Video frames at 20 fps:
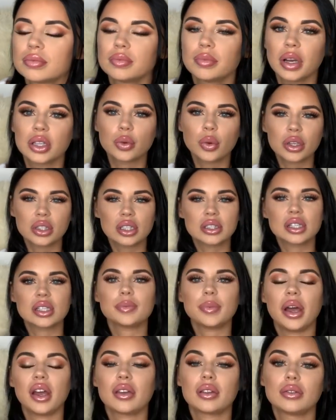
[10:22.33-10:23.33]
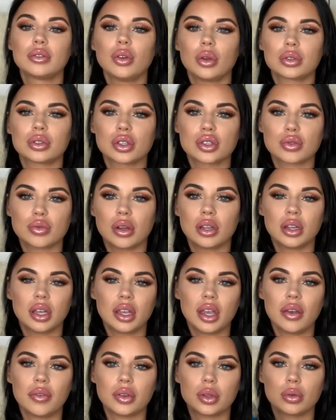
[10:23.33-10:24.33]
By the way, this is my daughter's one. I
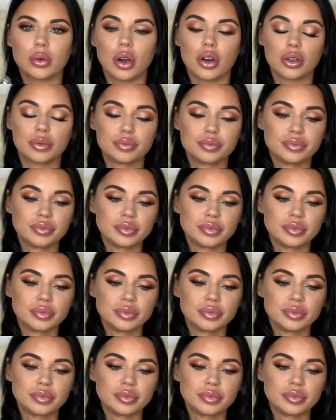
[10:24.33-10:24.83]
gave it to her.